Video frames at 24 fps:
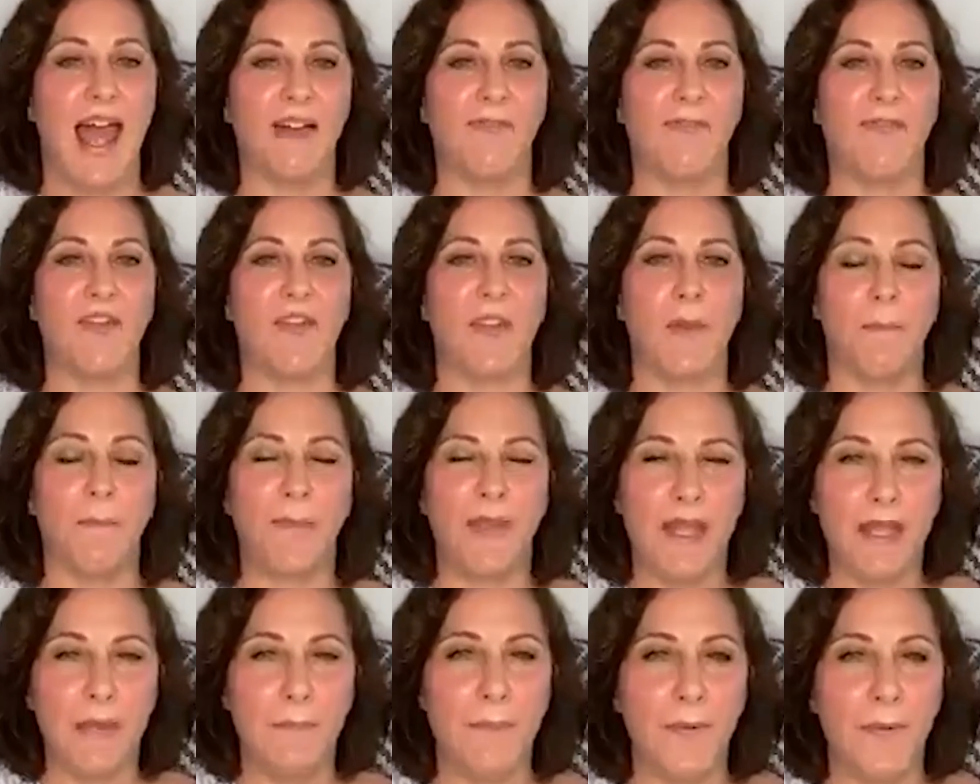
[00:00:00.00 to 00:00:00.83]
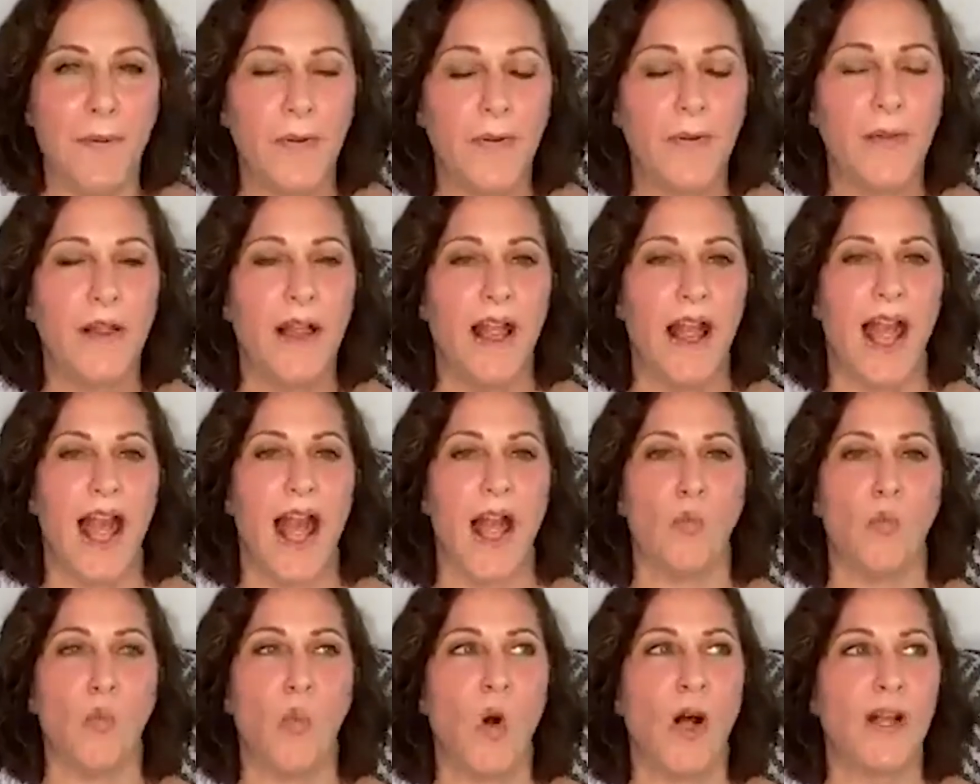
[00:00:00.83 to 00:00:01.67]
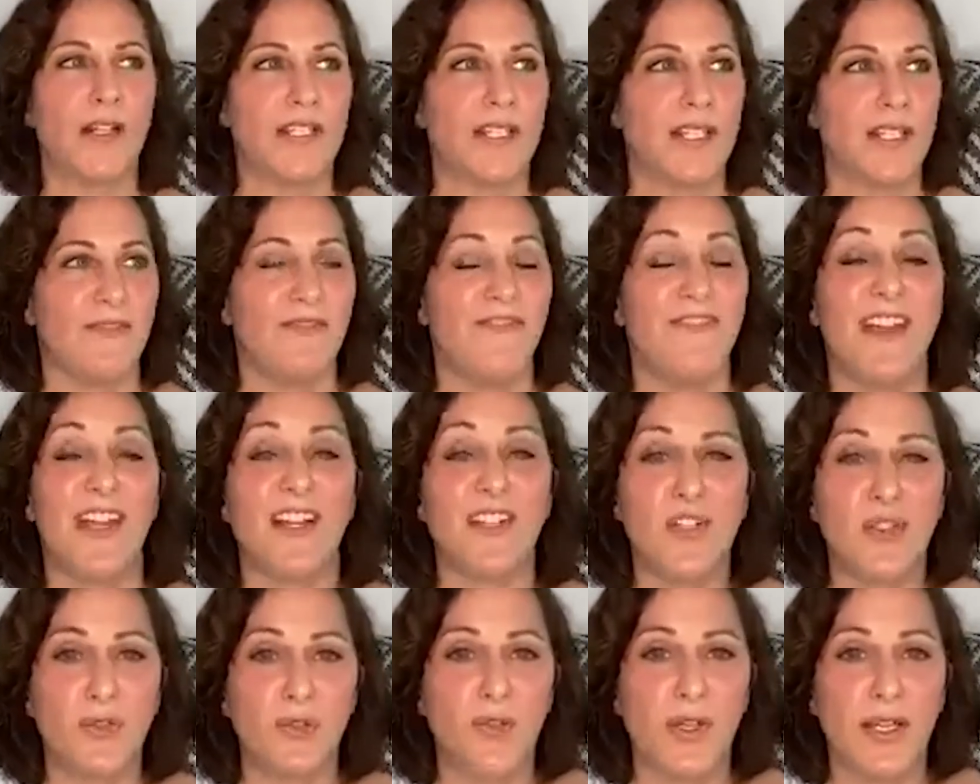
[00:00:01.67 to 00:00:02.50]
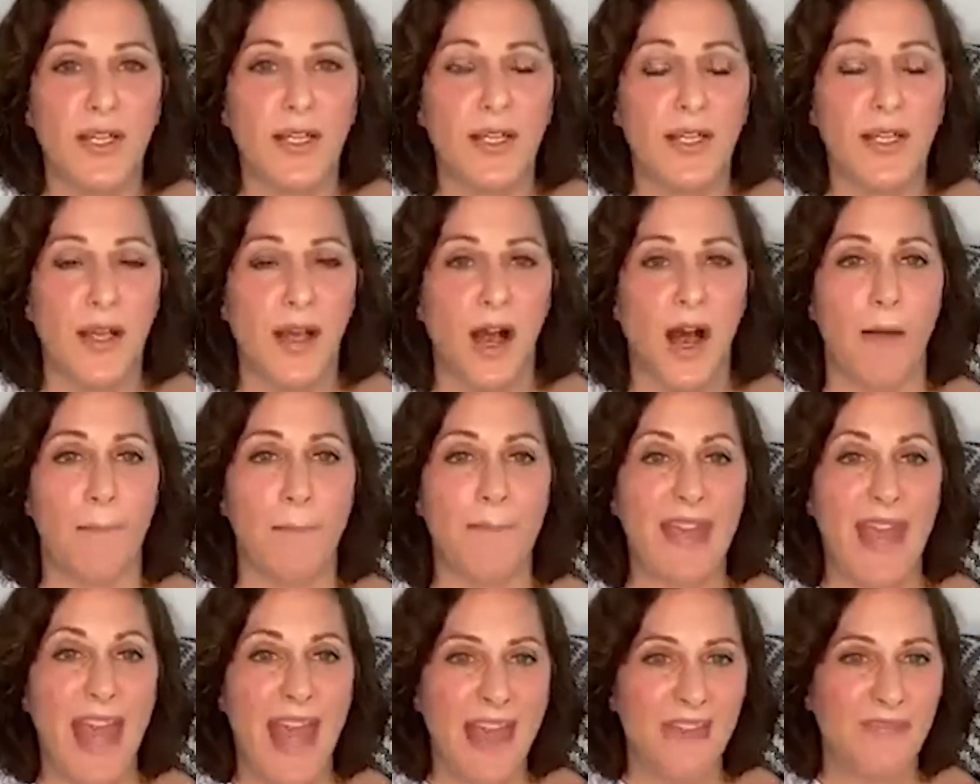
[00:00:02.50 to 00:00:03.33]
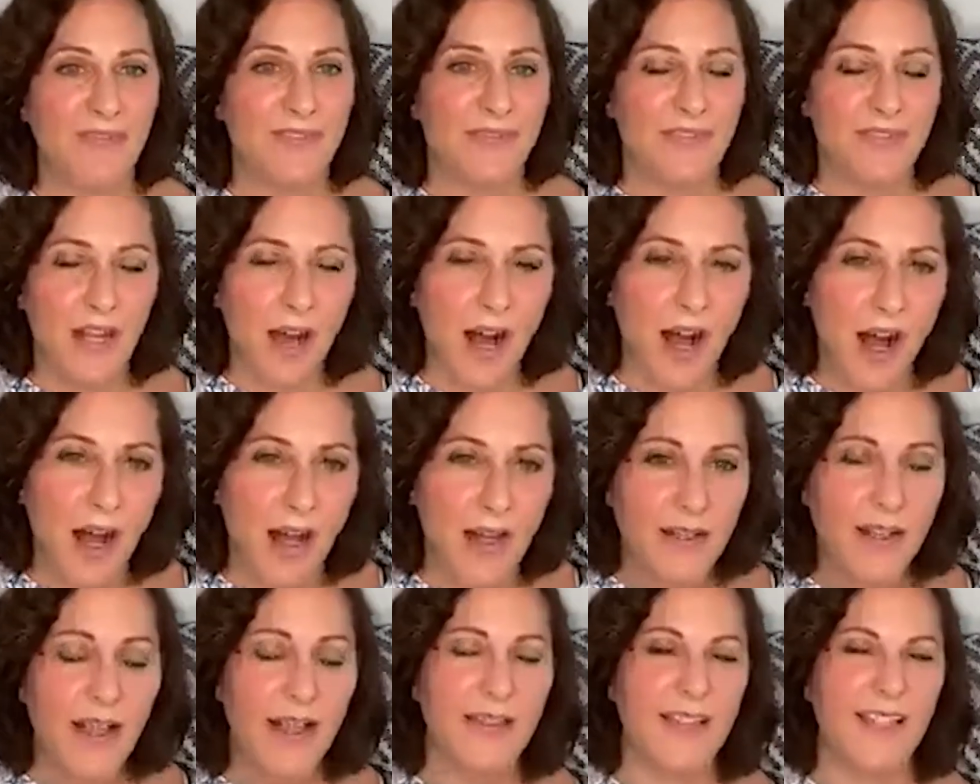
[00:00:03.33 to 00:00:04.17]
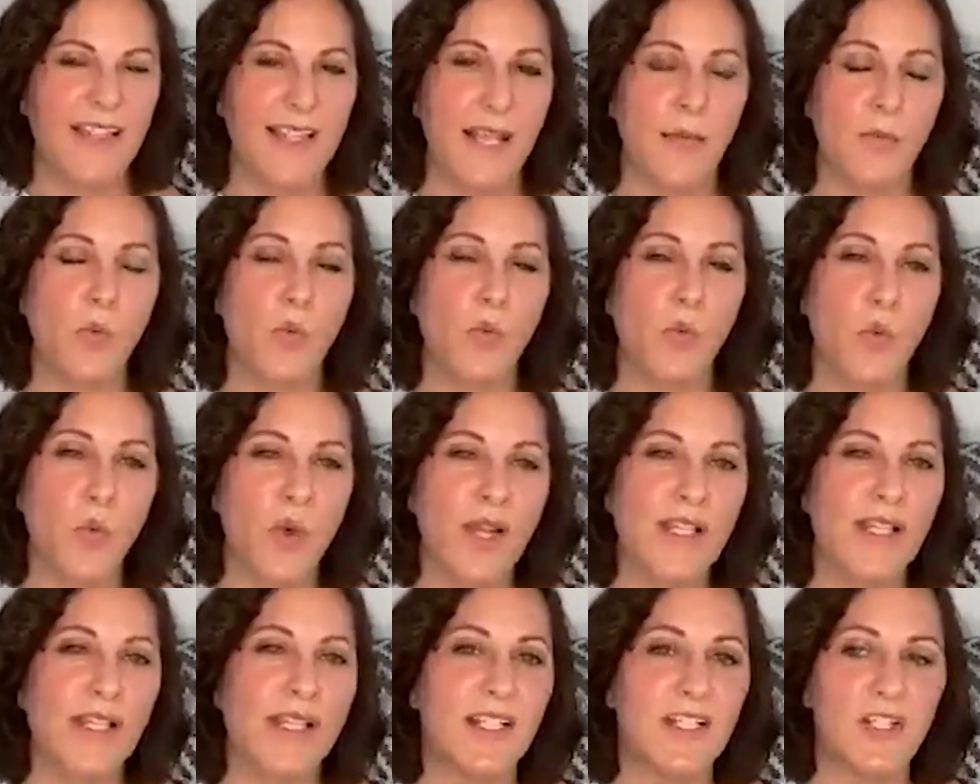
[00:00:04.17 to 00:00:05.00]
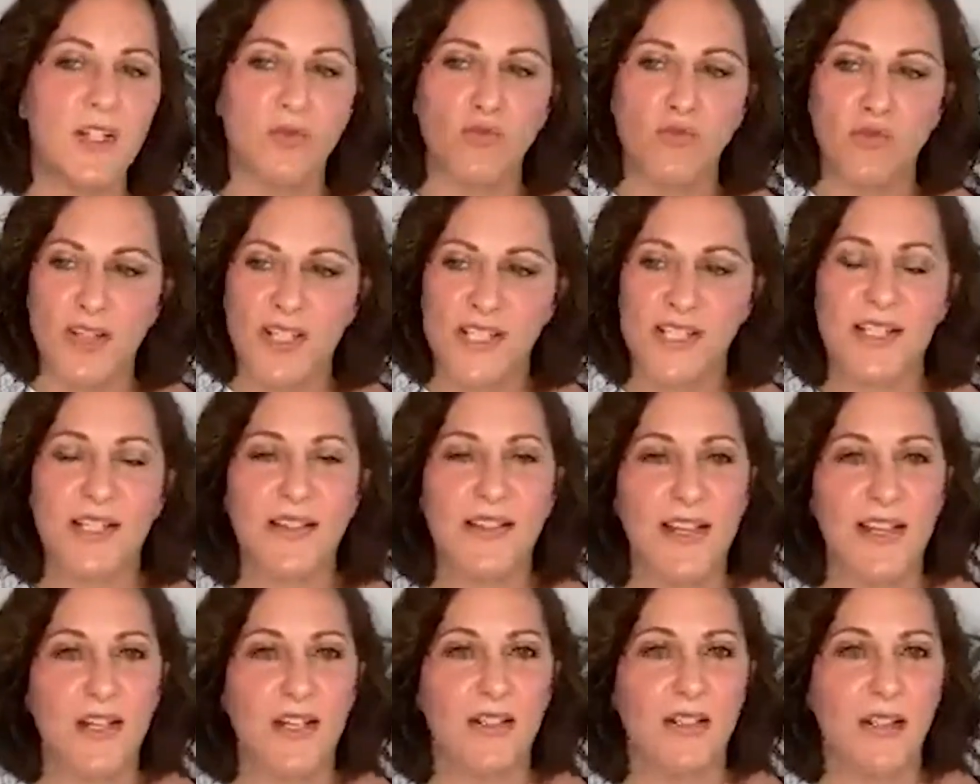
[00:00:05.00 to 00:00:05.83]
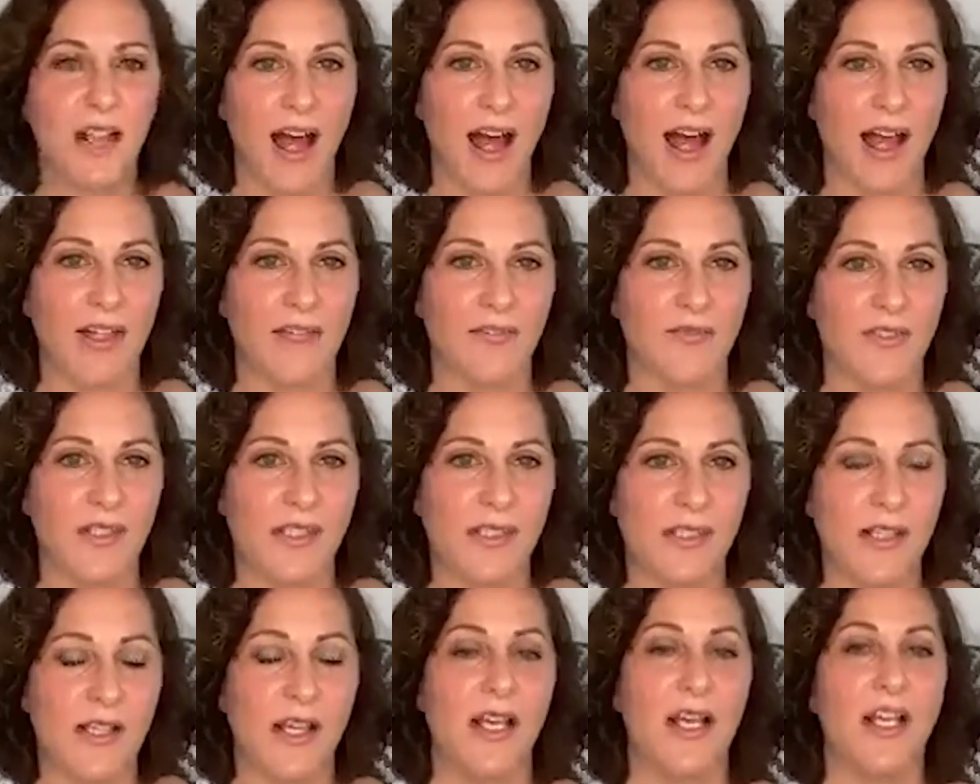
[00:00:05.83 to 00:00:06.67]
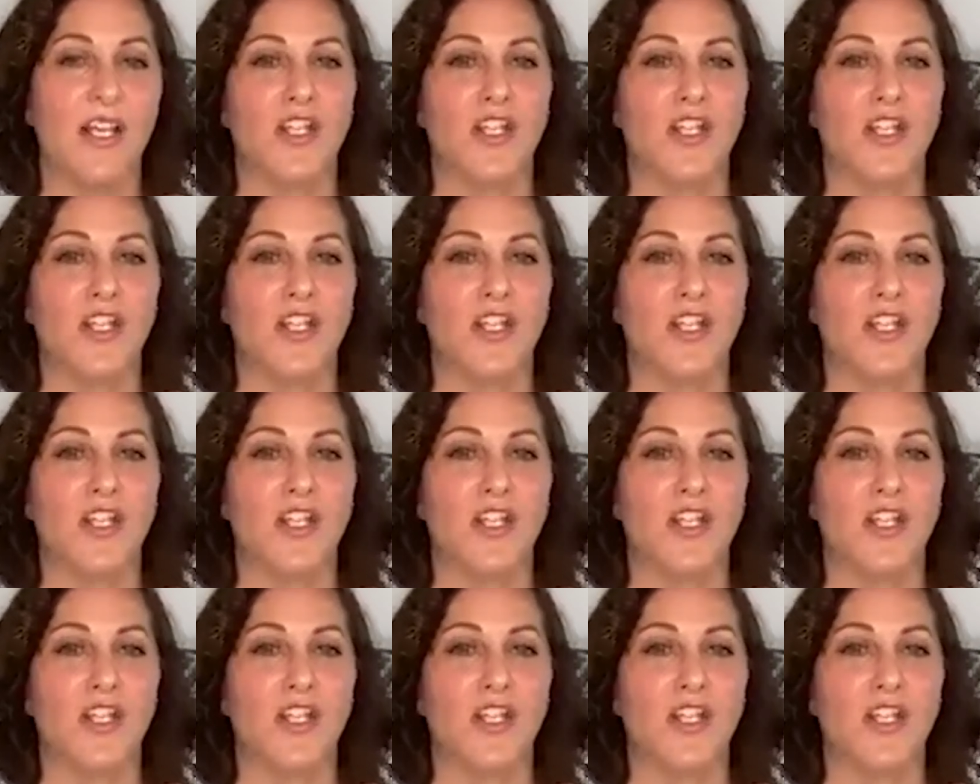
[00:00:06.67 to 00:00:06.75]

and for the people and wanted victory on behalf of God that they were willing to risk their lives